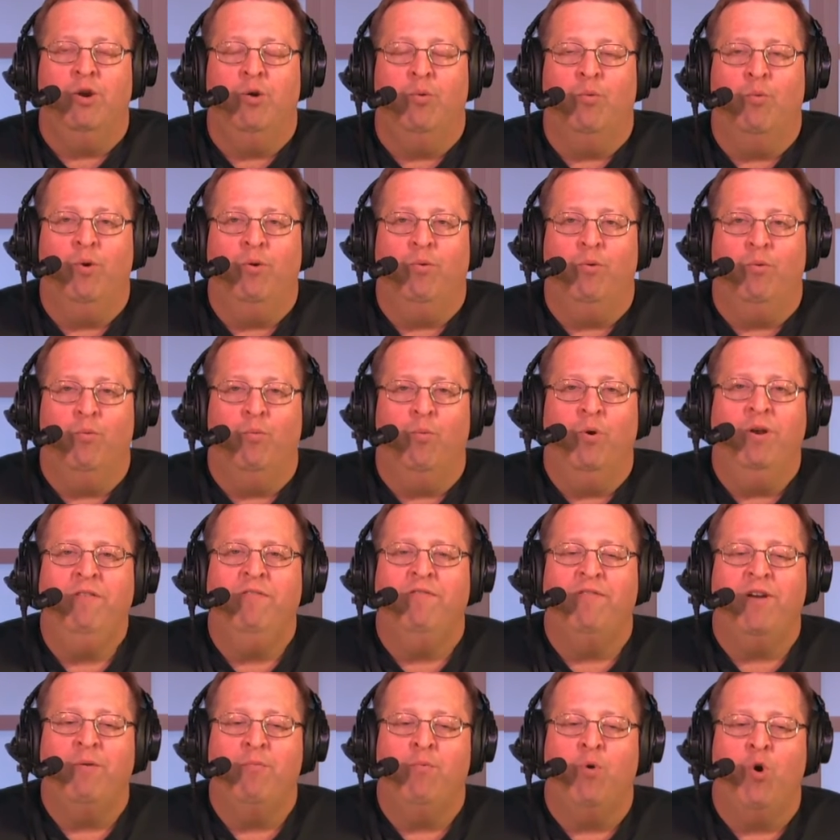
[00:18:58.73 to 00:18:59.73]
What
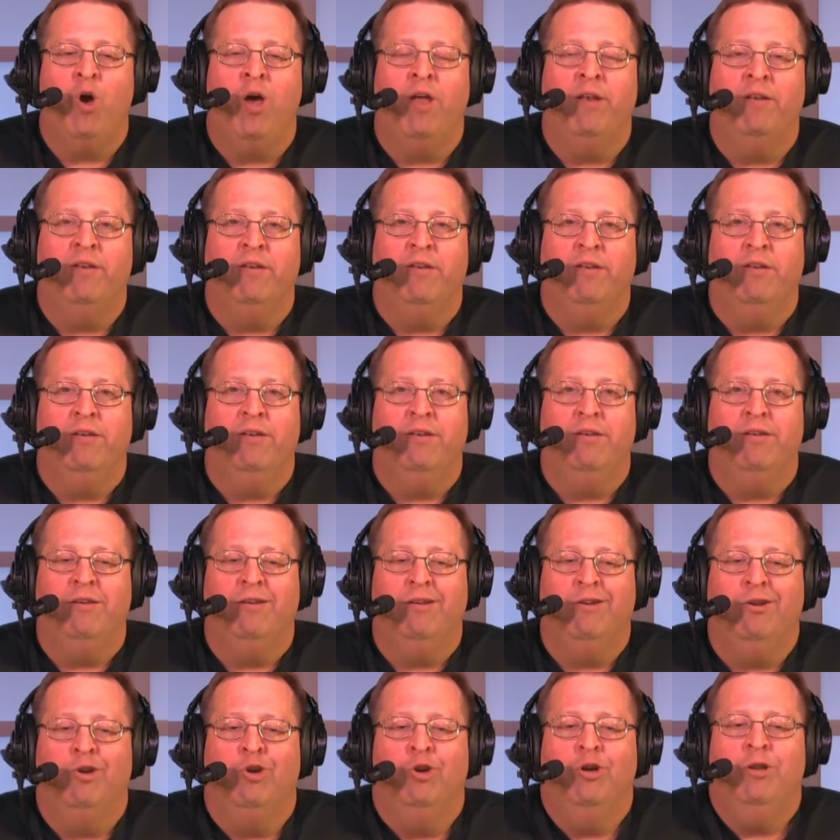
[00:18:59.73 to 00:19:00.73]
if I want
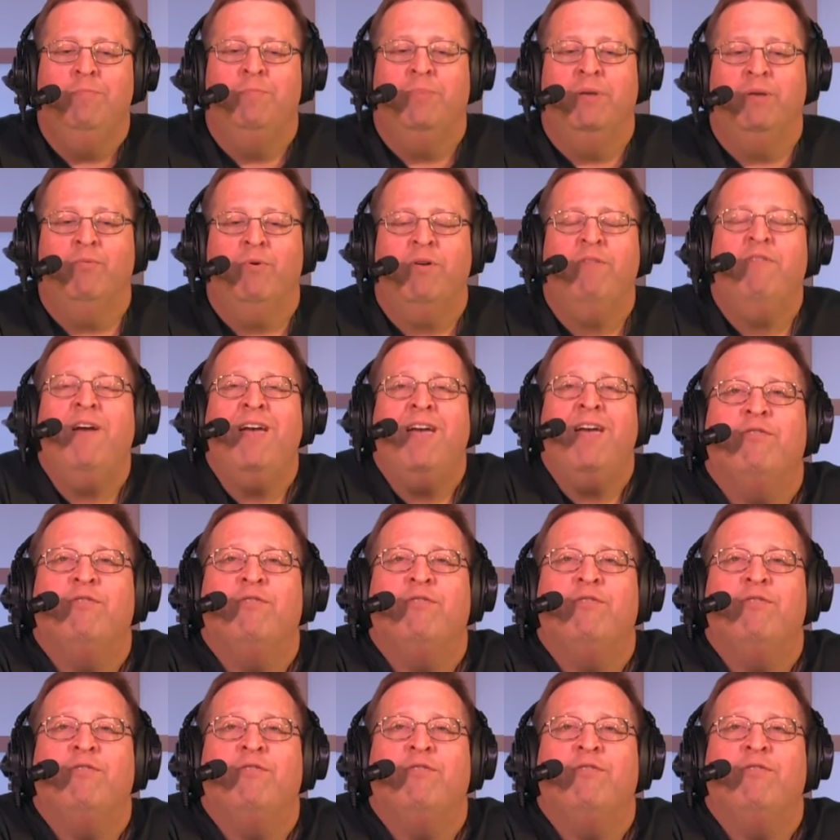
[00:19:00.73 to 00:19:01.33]
good people?